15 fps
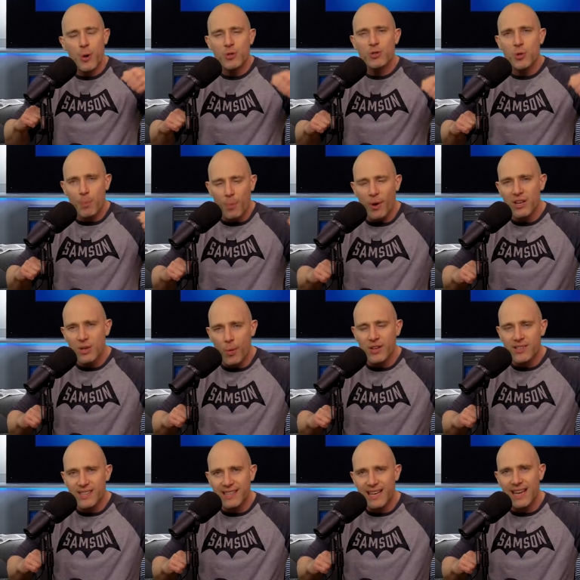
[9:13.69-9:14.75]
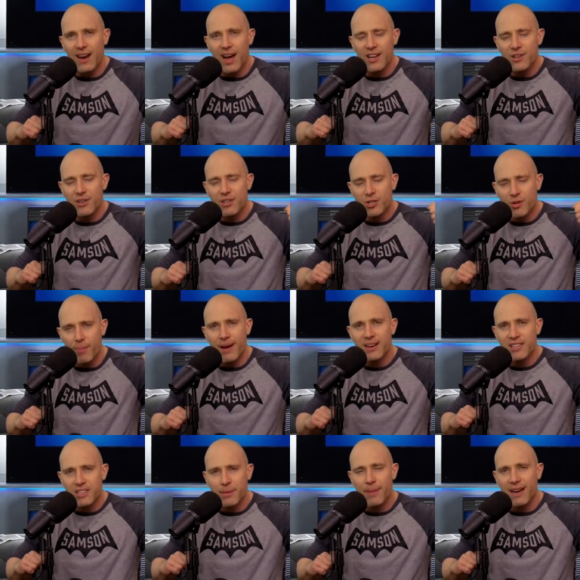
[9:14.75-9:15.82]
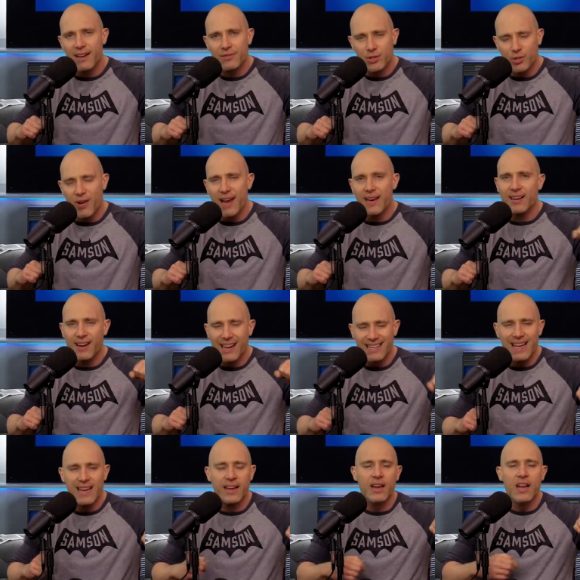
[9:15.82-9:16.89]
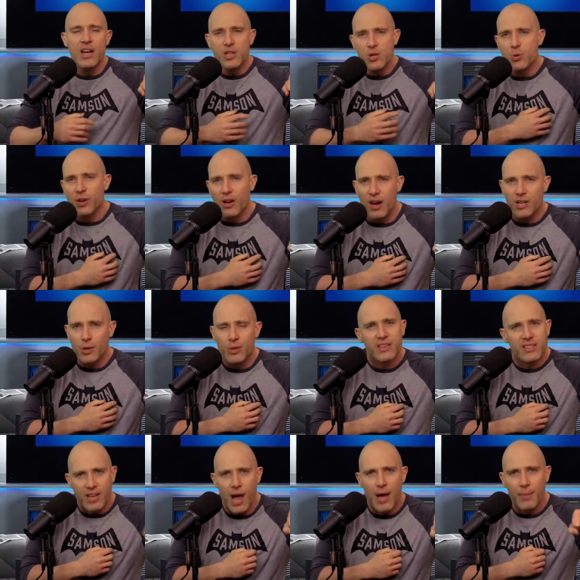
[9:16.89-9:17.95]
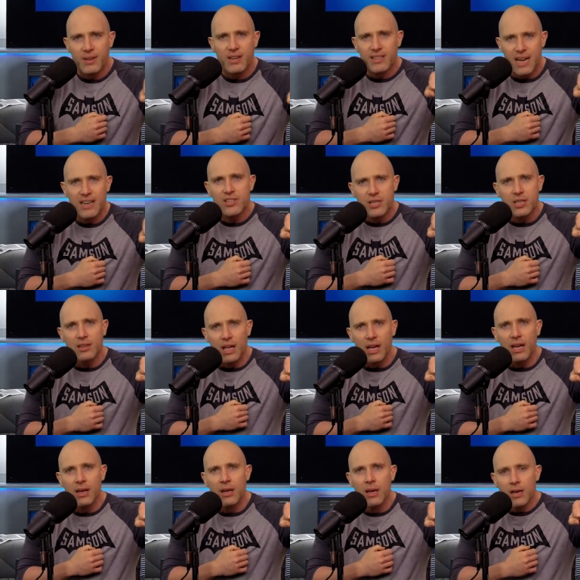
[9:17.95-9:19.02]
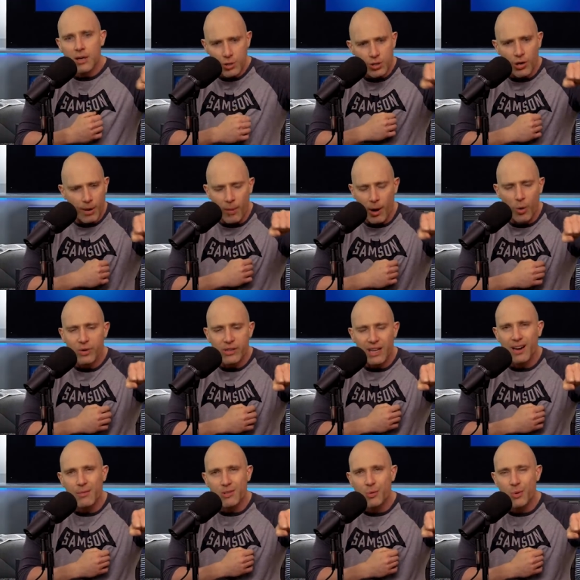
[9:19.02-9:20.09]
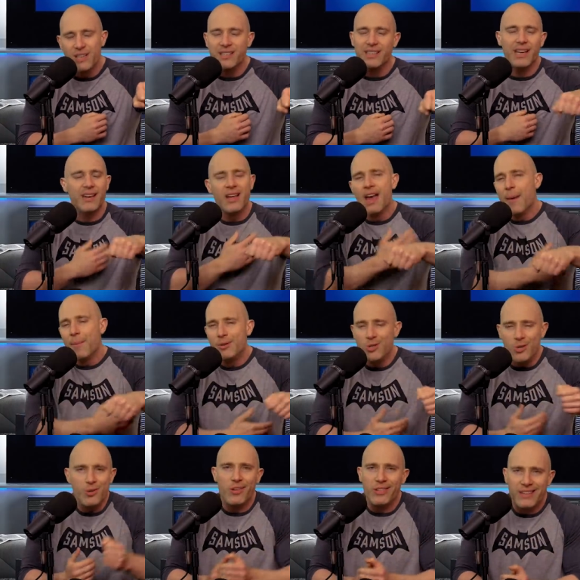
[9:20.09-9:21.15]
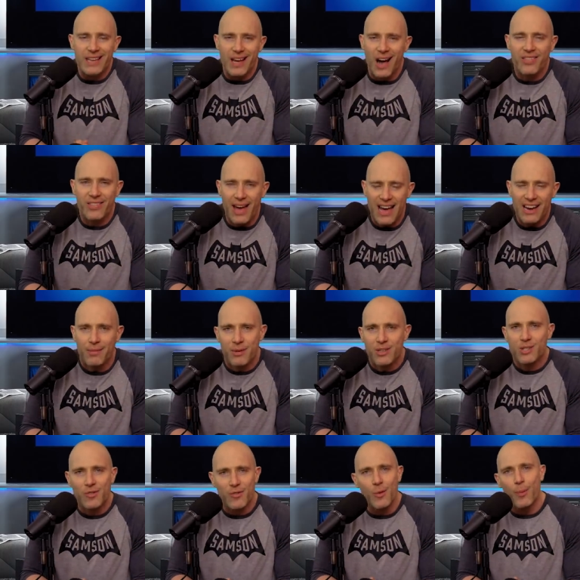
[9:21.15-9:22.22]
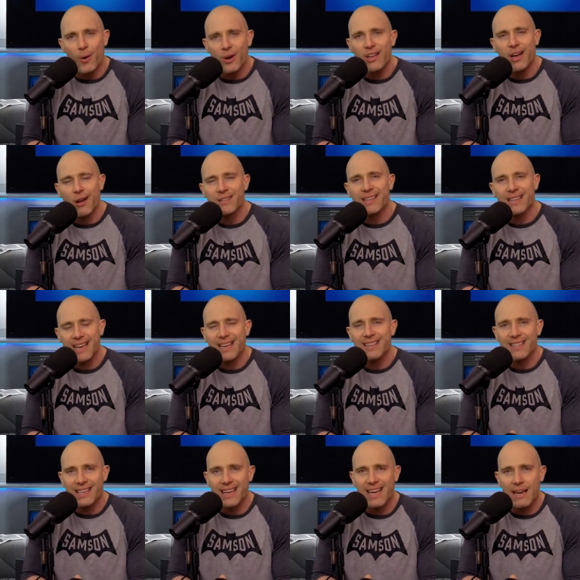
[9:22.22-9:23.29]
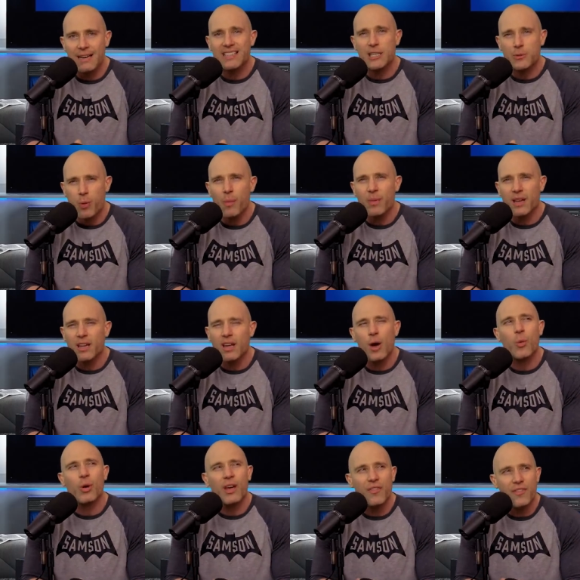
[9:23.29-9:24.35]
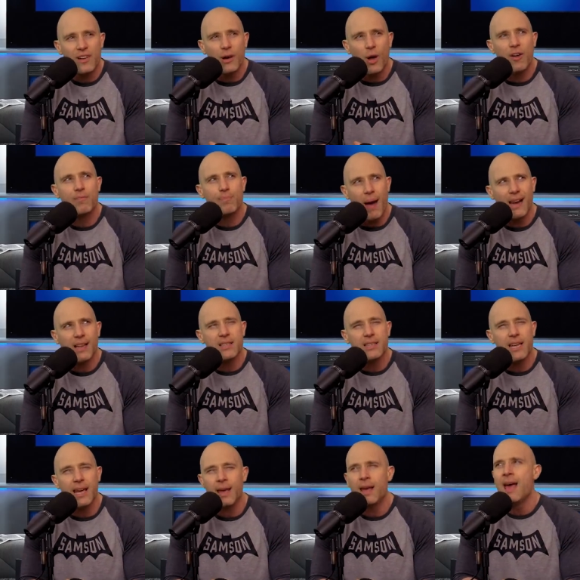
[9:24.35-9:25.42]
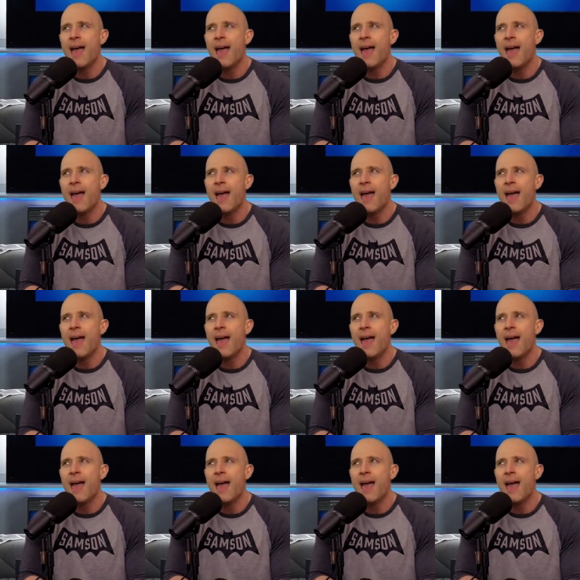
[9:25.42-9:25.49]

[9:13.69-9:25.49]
puts your body once again under a tremendous amount of strain. And I get it. You could argue there's time under tension there because you know I'm holding it and I'm squeezing it. But do you not think other elements of your body are going to kick into gear because it's probably going to go, well, I feel off balance here